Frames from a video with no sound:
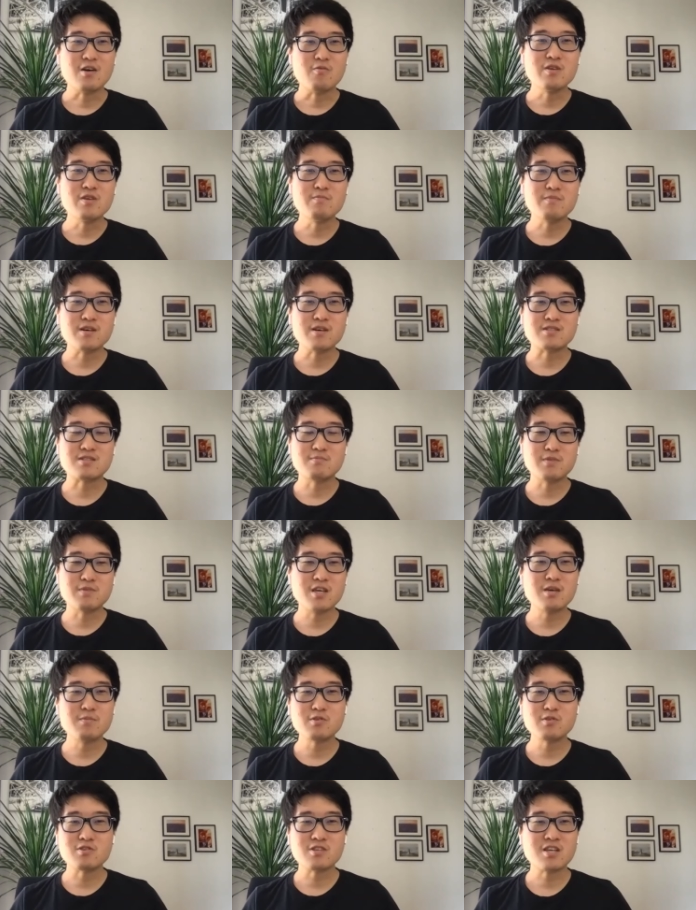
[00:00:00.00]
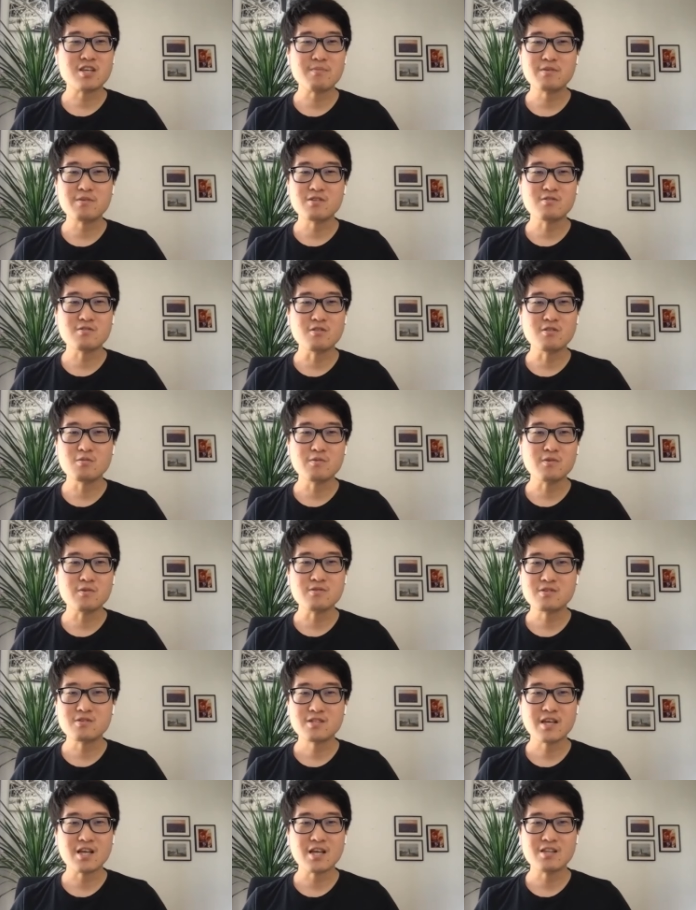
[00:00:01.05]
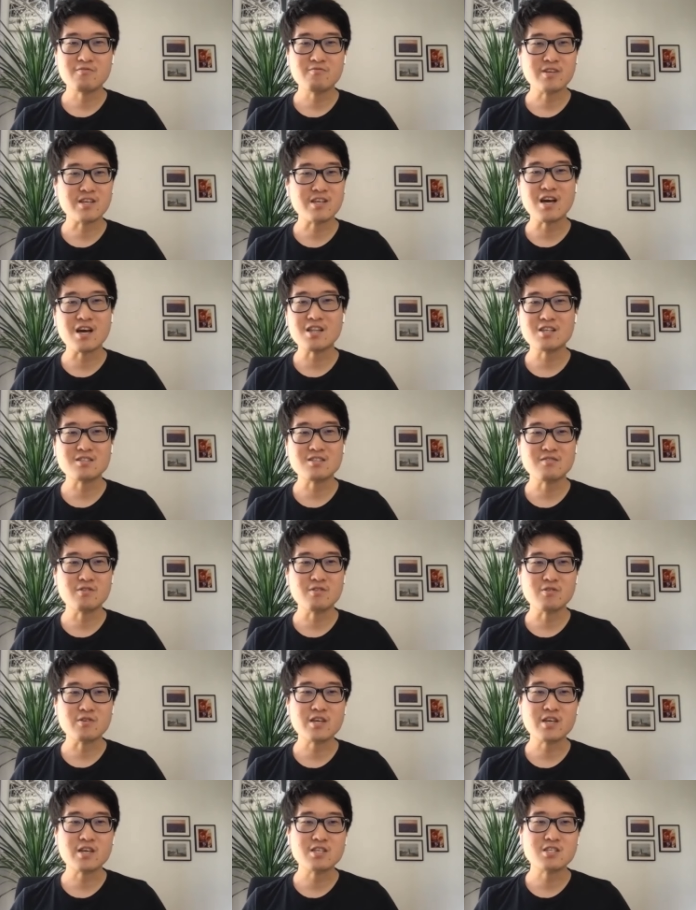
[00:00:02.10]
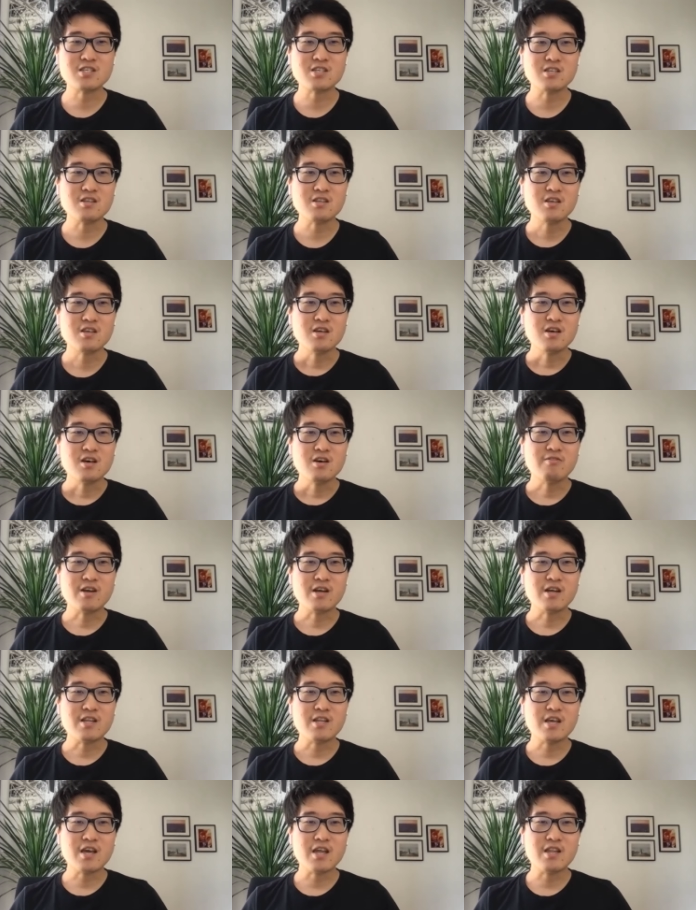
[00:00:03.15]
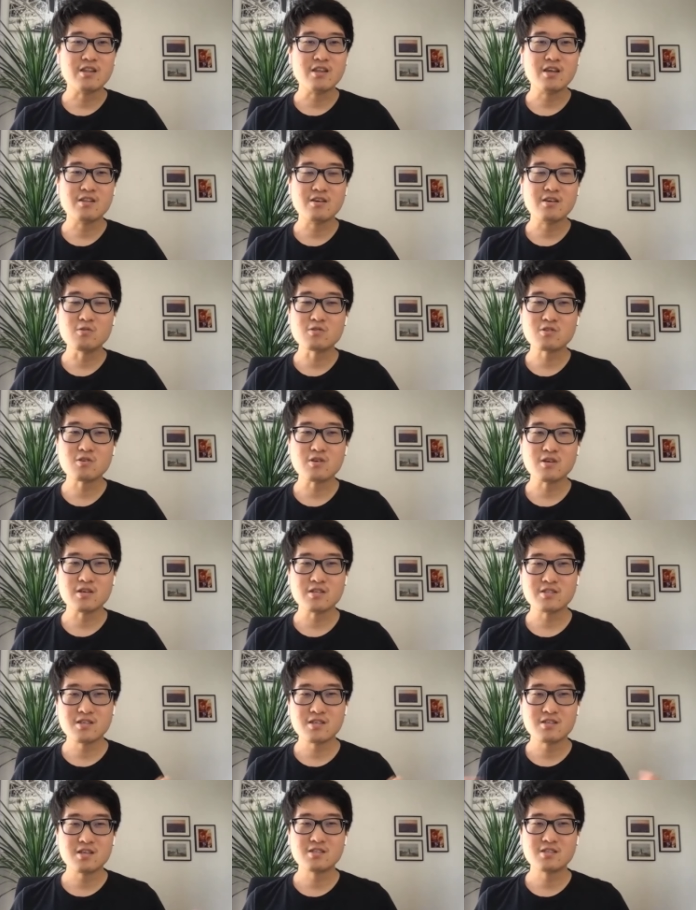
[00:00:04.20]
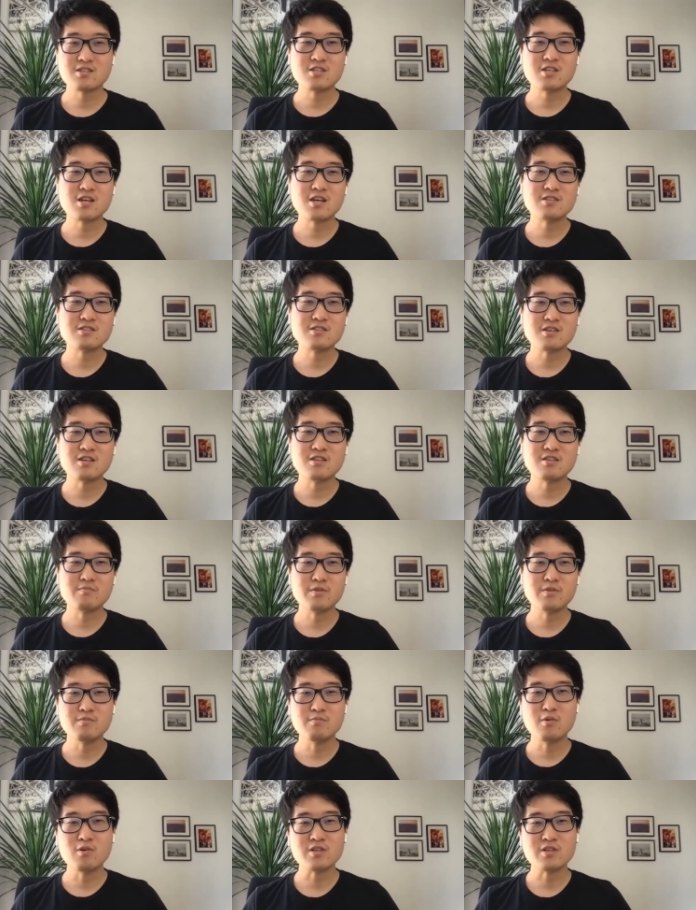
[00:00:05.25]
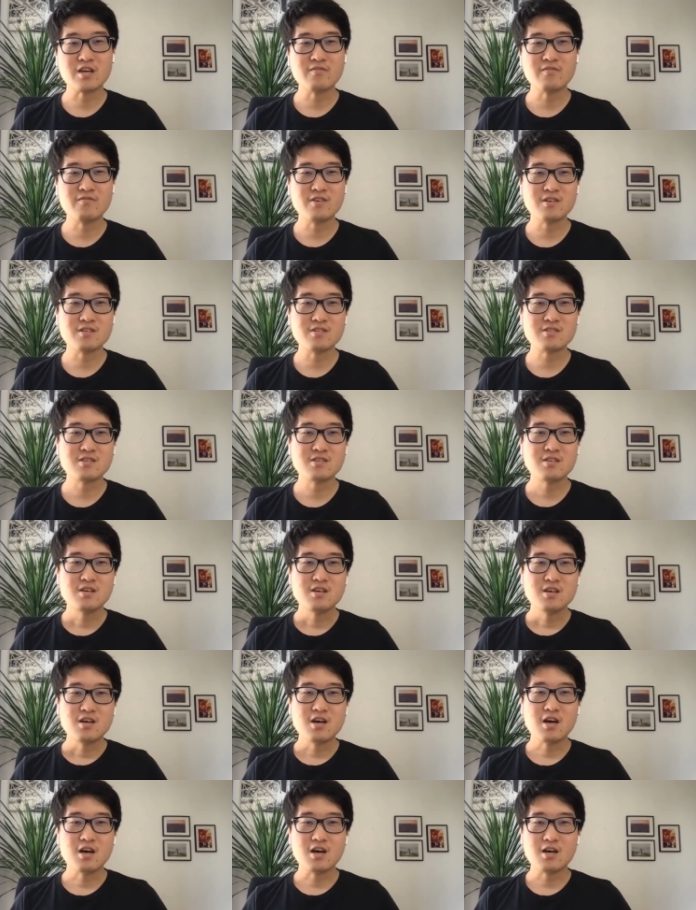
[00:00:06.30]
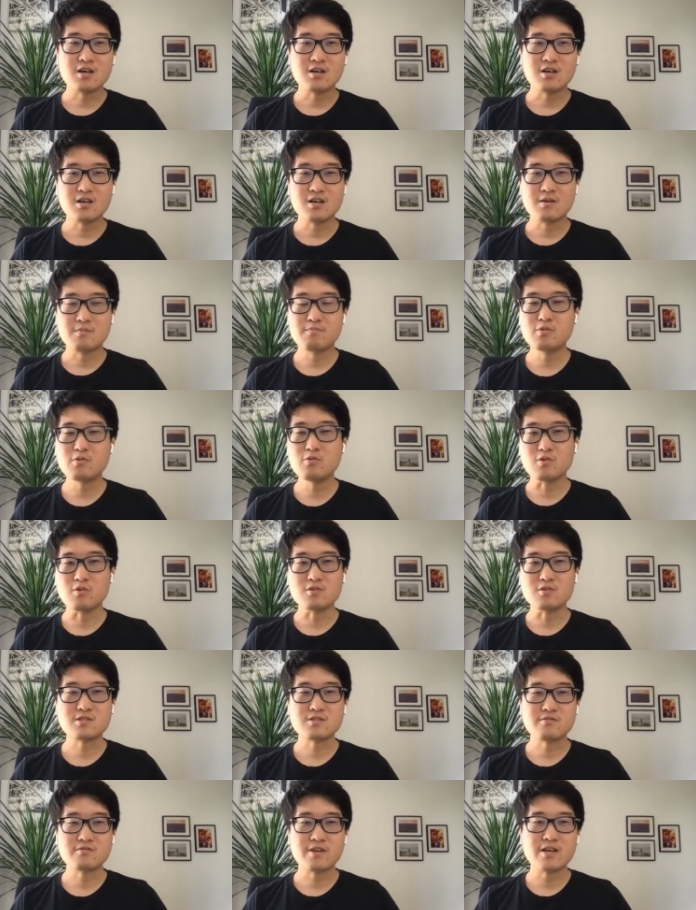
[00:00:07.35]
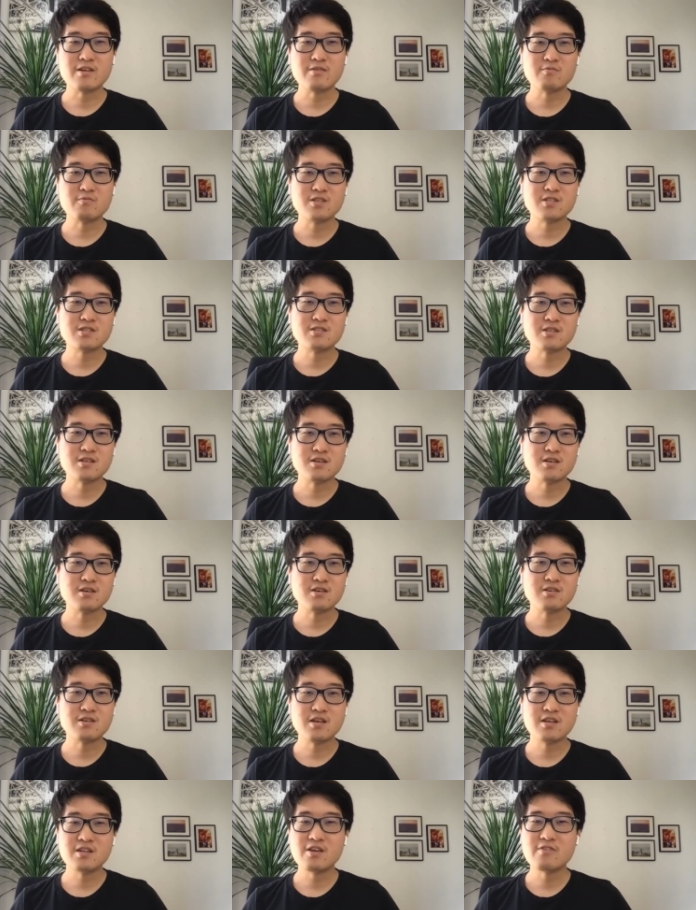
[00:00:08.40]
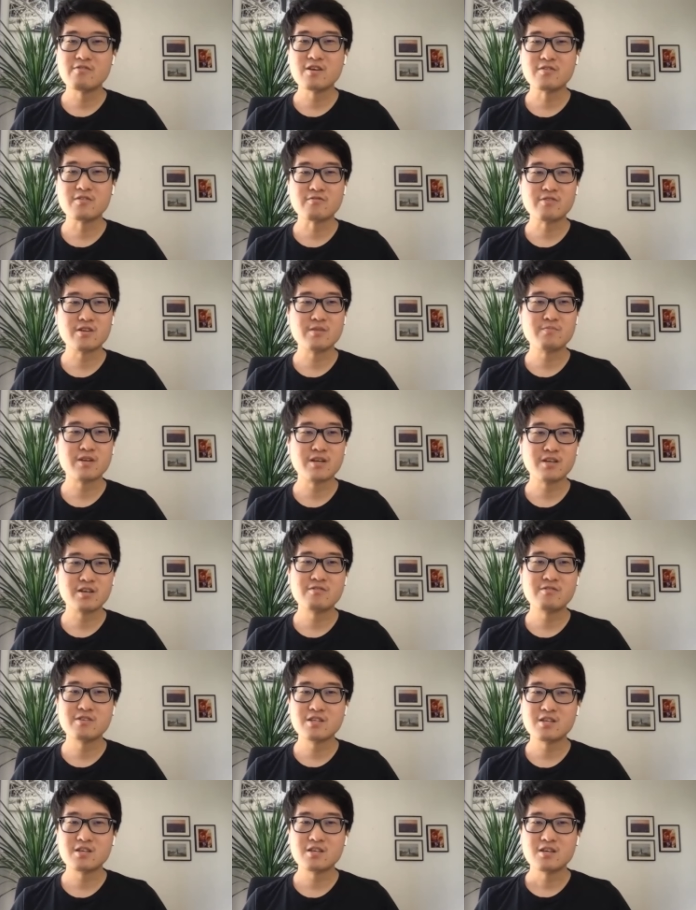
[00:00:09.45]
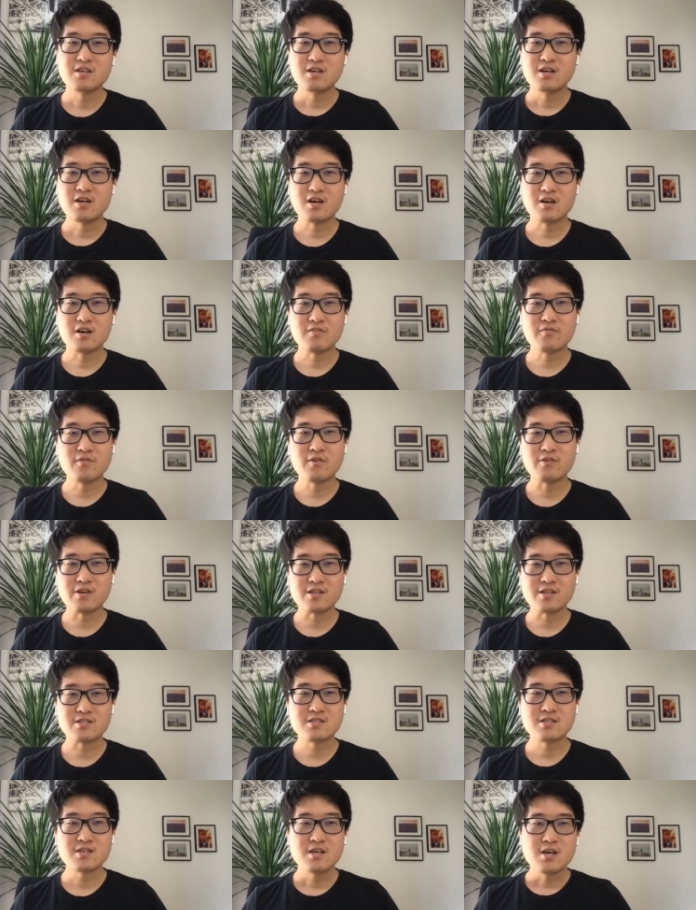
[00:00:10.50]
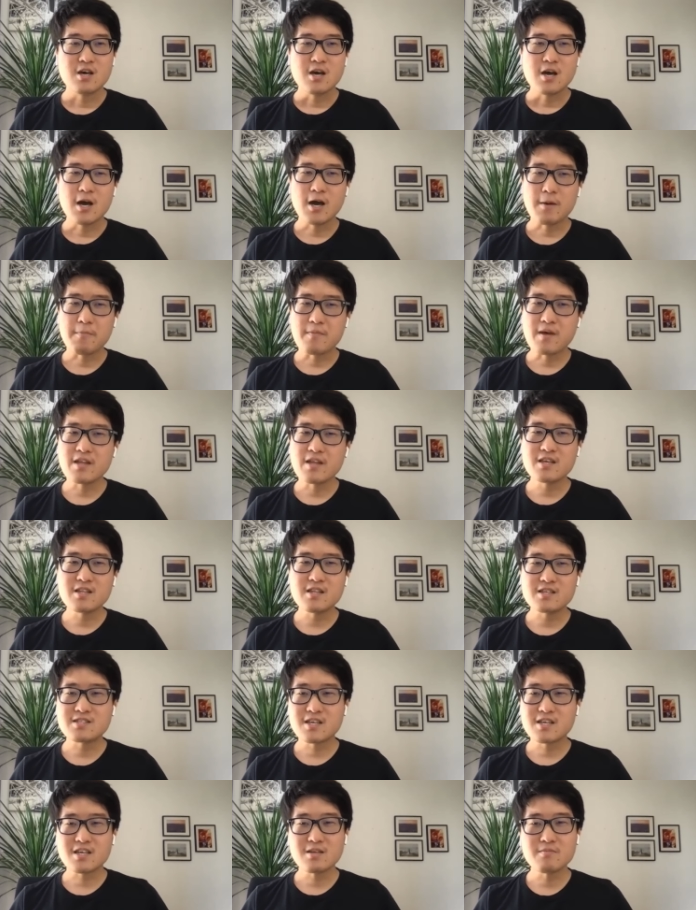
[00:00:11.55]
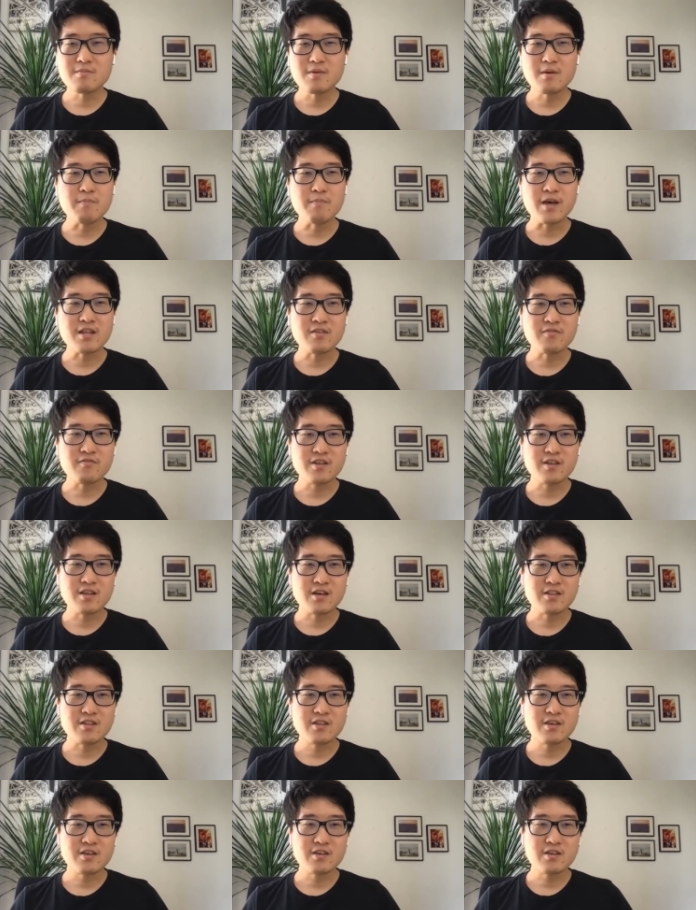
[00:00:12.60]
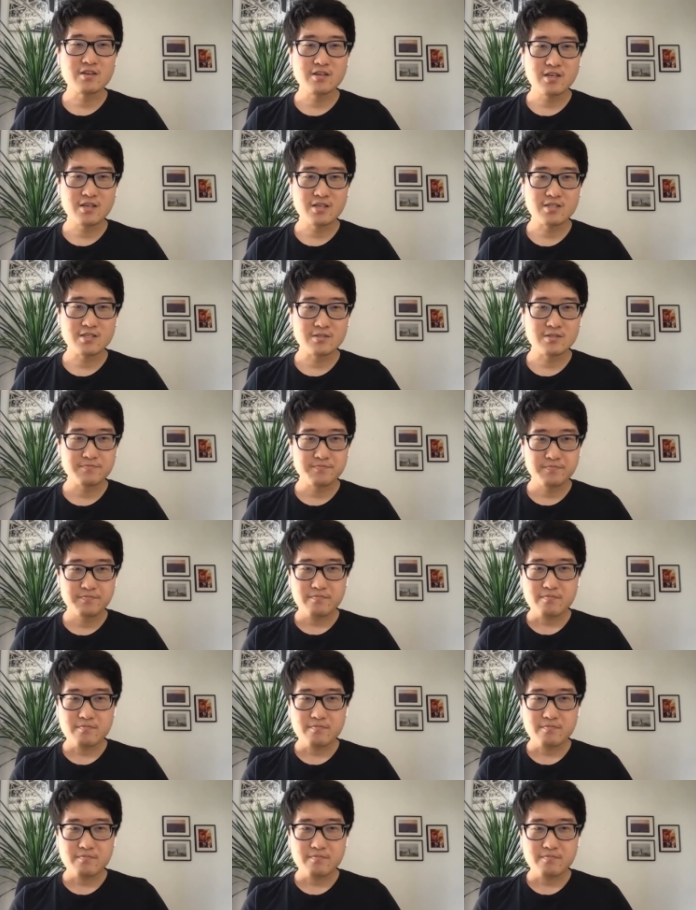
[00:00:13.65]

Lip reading: we must be able to tap into global talent regardless of location, right? And also as a chance to kind of build more diverse pools, right, which is an area of great priority for us. And then the second benefit, I think, is,